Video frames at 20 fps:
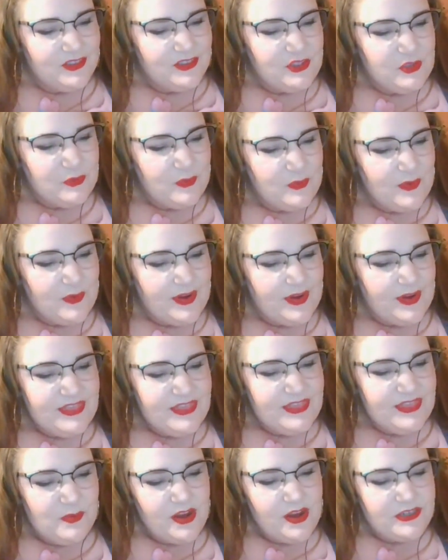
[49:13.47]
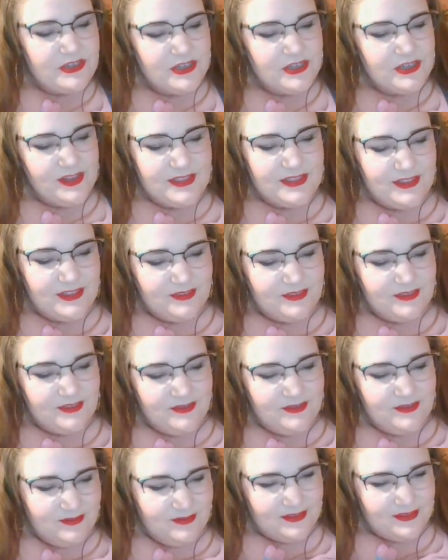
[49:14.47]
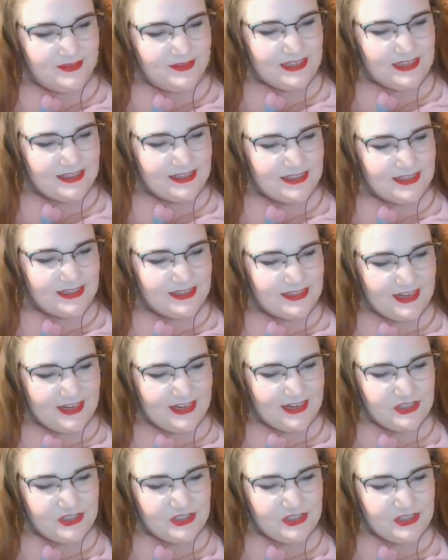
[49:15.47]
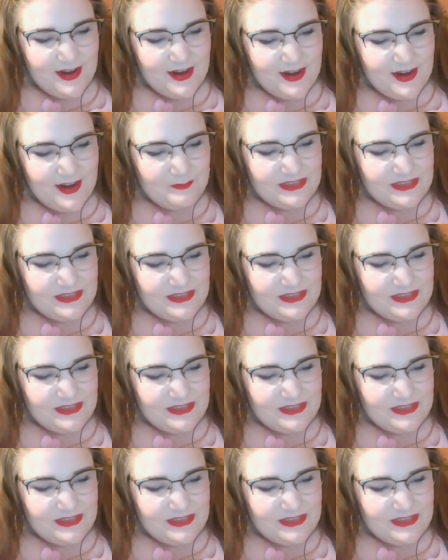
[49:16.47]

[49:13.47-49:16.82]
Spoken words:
Dwayne "The Rock" Johnson takes out a chair and beats the